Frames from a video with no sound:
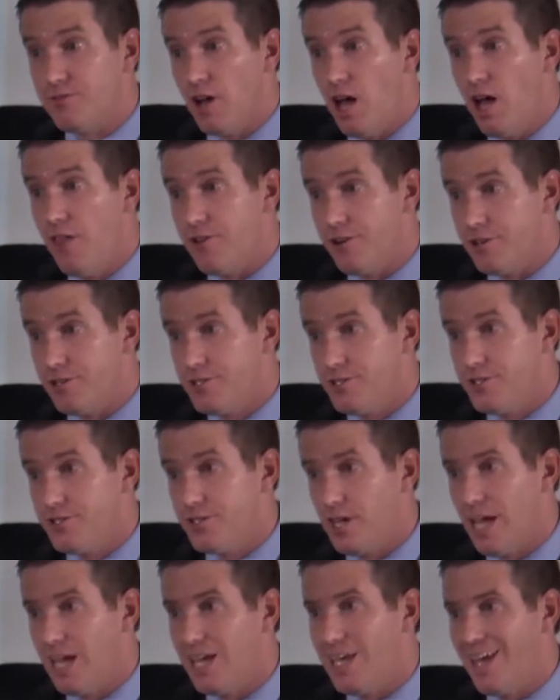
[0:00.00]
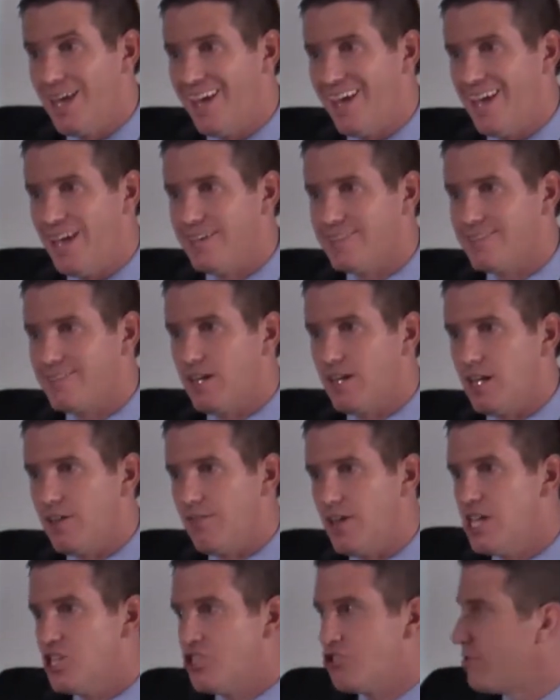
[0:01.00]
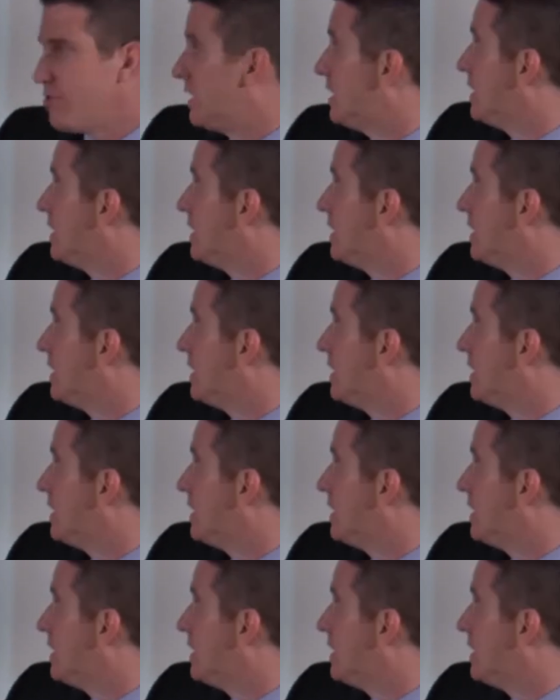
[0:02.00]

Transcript: of others, aka a study of history